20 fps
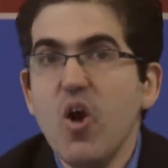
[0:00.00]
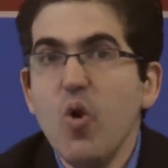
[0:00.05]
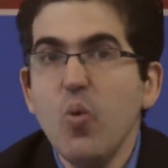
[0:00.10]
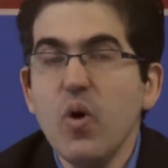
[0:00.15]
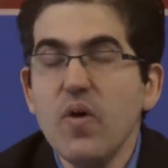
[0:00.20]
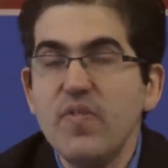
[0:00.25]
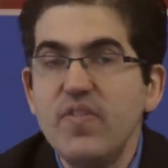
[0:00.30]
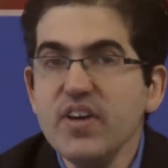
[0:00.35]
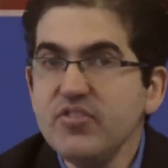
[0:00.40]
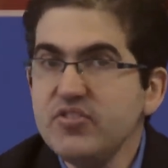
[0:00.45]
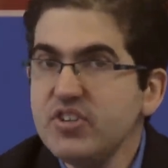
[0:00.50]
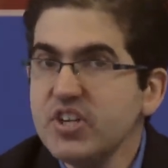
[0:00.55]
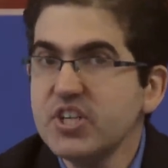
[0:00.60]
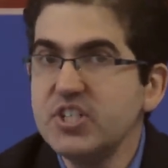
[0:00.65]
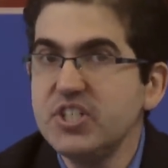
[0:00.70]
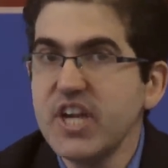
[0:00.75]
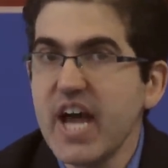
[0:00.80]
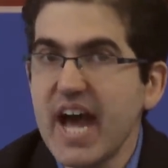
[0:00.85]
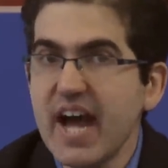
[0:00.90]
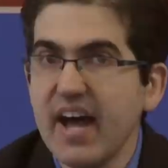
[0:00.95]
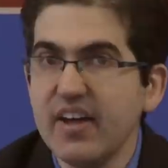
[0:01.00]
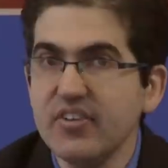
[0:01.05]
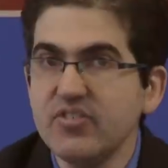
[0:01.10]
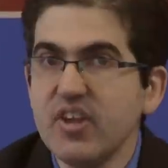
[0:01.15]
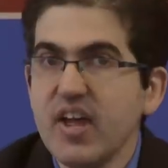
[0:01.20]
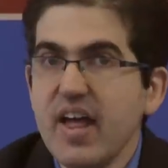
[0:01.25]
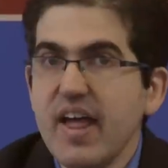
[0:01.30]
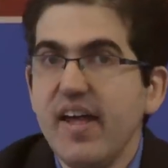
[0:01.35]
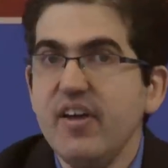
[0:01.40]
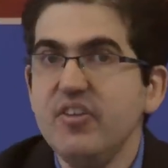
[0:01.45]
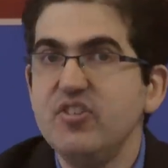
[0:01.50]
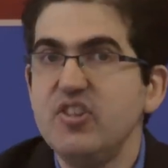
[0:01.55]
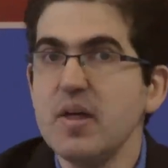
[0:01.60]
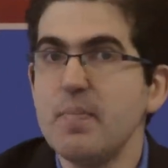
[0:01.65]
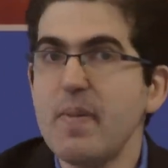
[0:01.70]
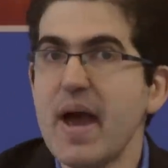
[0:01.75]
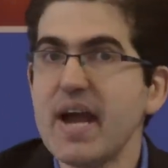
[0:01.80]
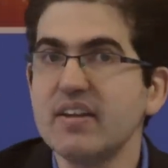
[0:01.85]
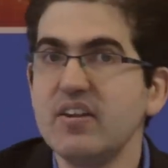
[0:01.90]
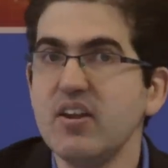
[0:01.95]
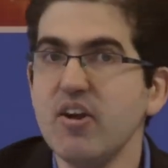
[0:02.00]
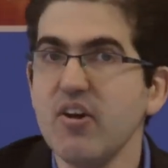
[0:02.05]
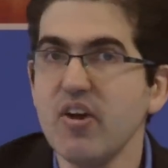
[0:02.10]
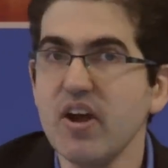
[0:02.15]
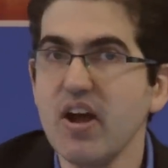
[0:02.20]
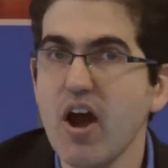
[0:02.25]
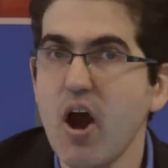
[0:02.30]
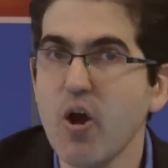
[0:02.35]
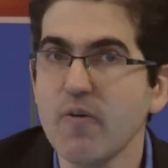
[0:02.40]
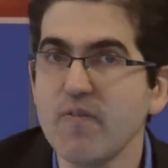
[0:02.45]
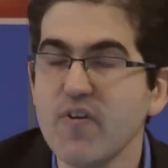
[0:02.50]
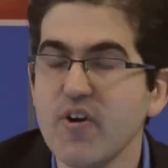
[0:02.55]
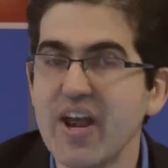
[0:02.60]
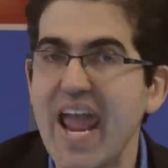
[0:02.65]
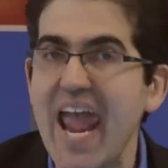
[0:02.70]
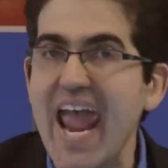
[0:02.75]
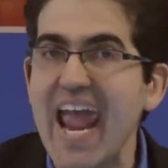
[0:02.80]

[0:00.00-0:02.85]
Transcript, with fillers: What this suggests is that bacteria are very